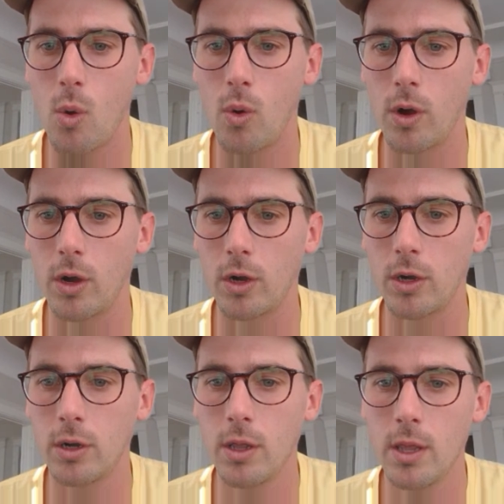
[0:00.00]

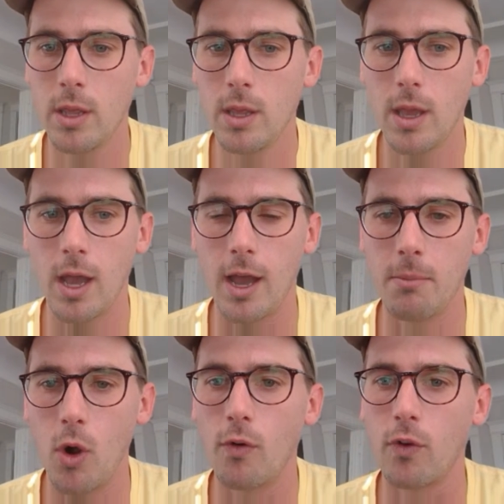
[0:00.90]
or
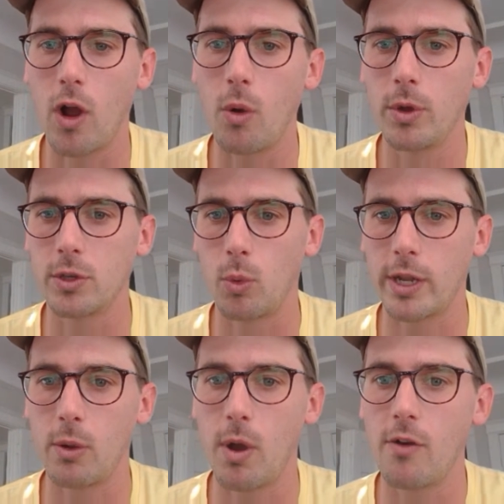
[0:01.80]
overall was it
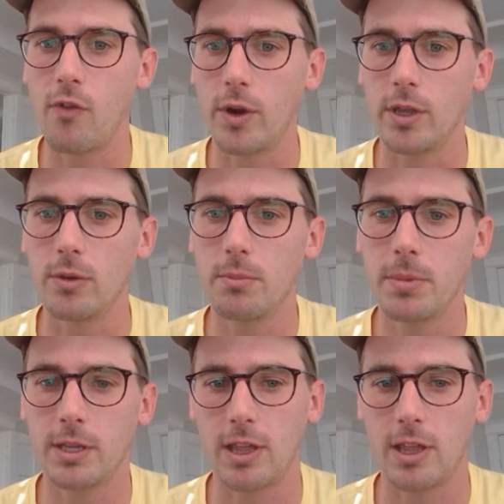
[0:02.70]
working well for you?